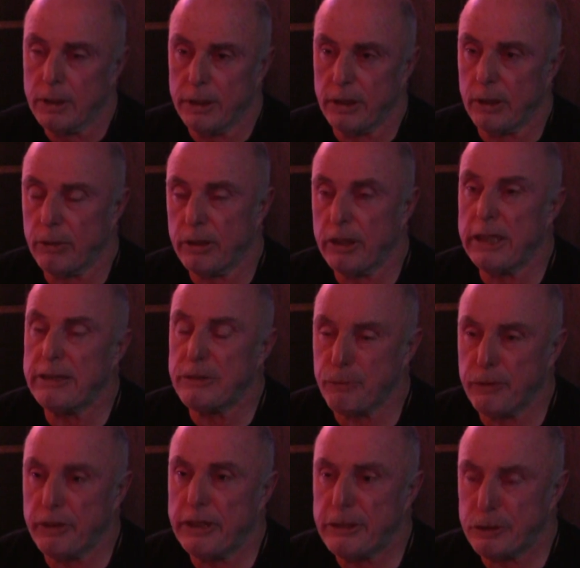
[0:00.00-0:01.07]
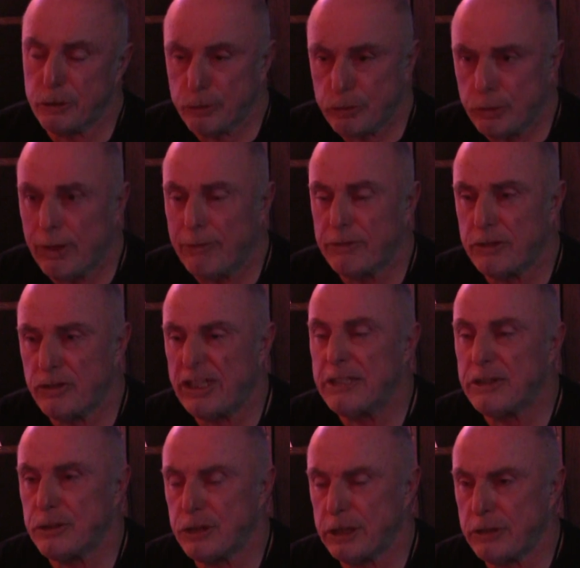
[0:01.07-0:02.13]
you know, at least to have the
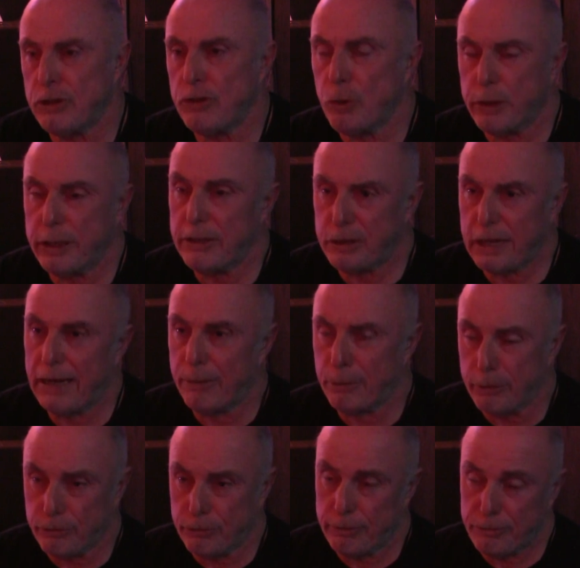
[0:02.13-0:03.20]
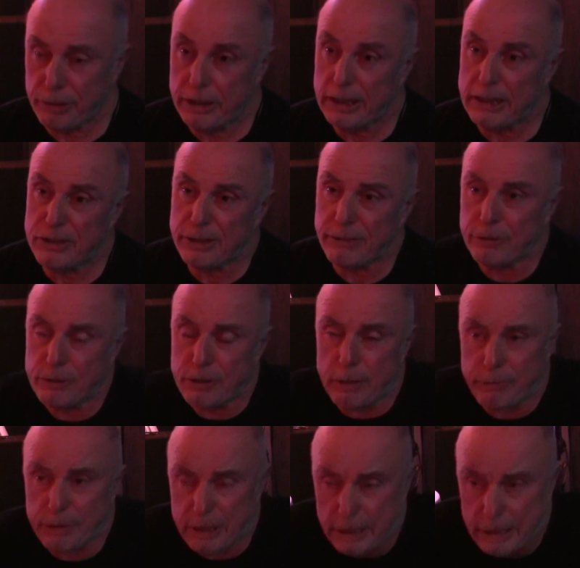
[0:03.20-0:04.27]
decency to knock it down after everything it's given us
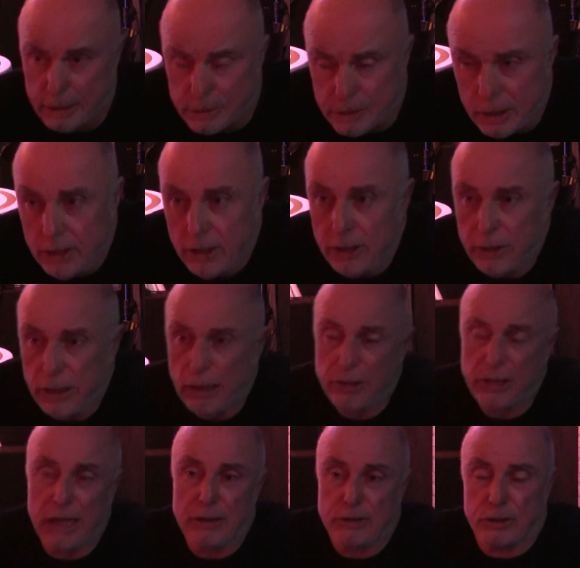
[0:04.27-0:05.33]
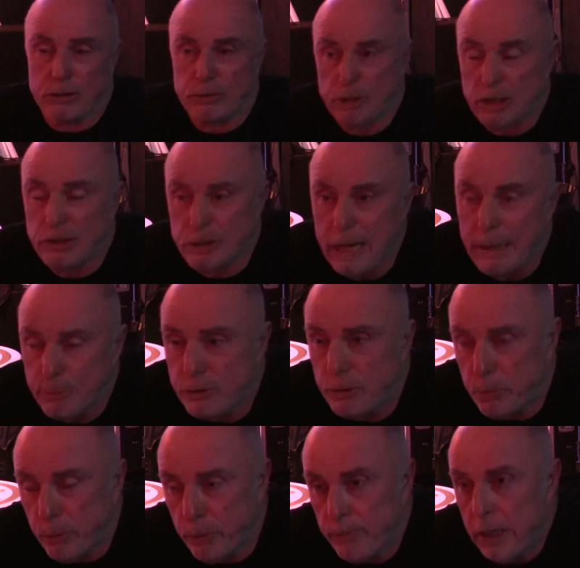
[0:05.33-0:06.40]
over the years. Yeah. That is just
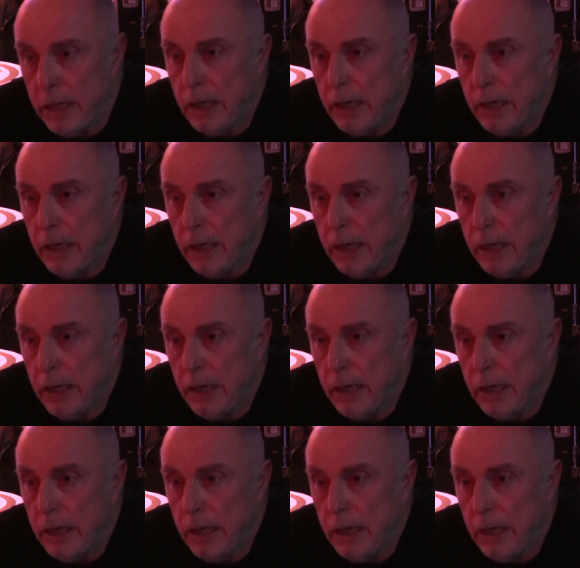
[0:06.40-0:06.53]
contemptible.